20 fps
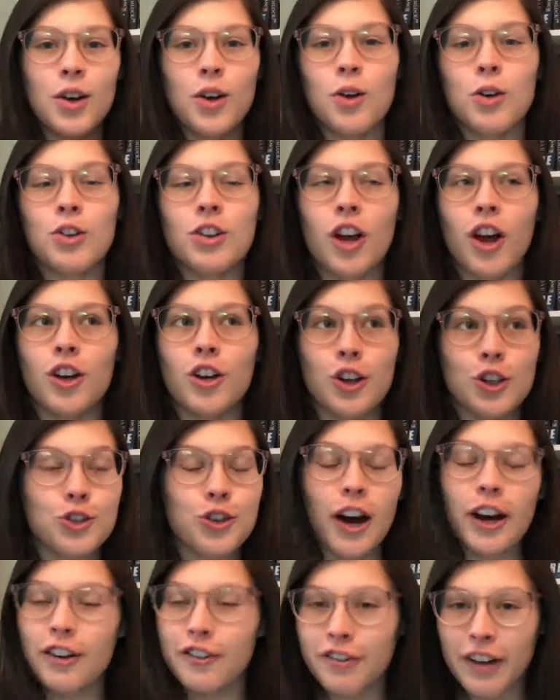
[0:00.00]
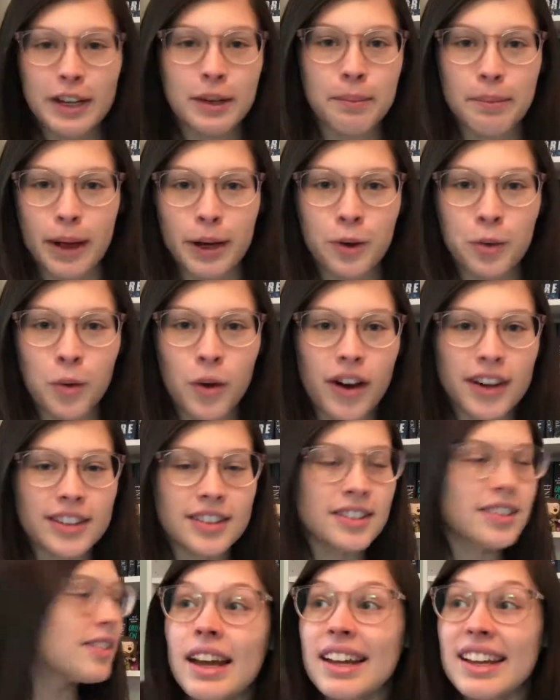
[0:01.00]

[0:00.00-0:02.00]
Hold on, I'll try to find a better one.